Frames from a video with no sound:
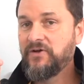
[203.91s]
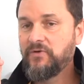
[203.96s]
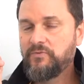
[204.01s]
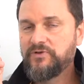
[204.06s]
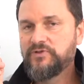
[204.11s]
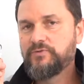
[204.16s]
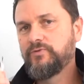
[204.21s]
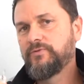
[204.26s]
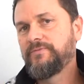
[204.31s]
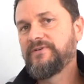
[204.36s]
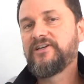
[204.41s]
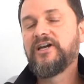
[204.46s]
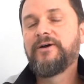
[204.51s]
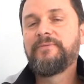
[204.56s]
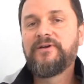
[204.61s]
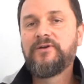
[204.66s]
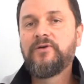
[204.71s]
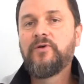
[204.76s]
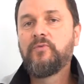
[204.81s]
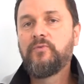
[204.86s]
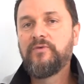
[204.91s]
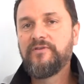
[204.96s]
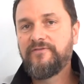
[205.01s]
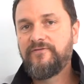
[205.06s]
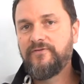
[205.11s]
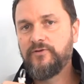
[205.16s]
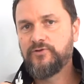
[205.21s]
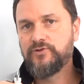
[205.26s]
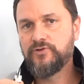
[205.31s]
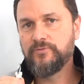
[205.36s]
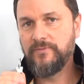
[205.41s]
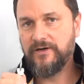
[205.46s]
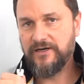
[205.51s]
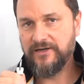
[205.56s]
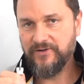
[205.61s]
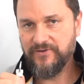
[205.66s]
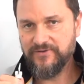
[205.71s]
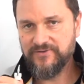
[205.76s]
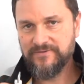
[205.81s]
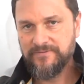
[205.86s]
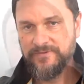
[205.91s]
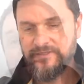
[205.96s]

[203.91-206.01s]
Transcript: which will be coming with future models.